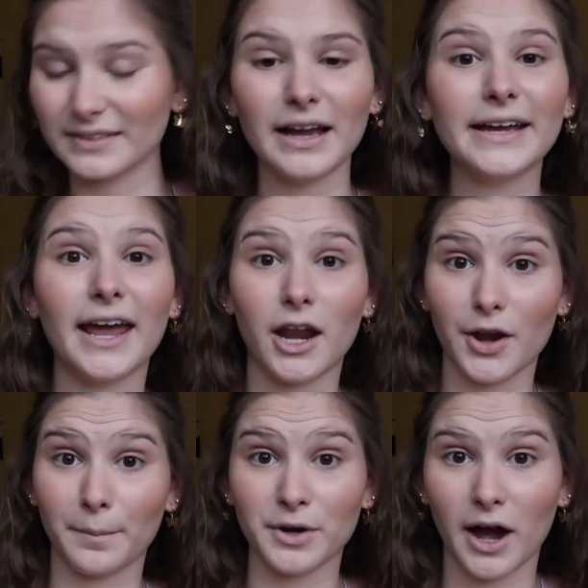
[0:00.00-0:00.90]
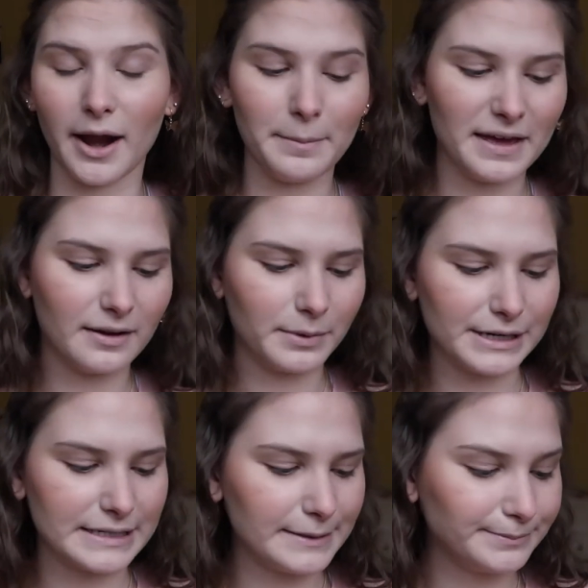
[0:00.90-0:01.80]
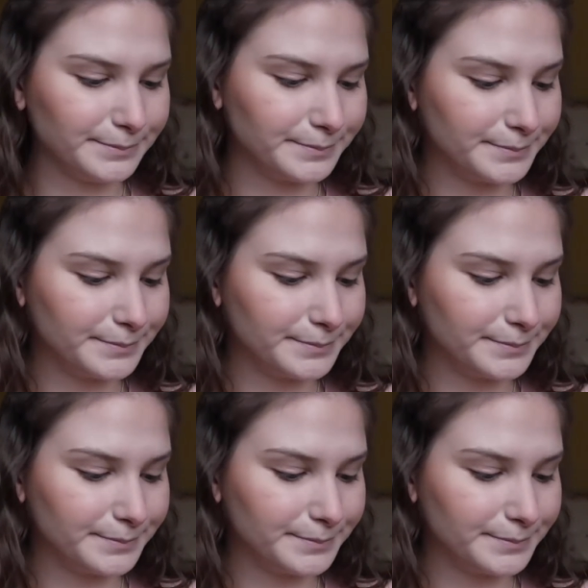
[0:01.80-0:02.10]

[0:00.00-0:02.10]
Again, I'm not a makeup person.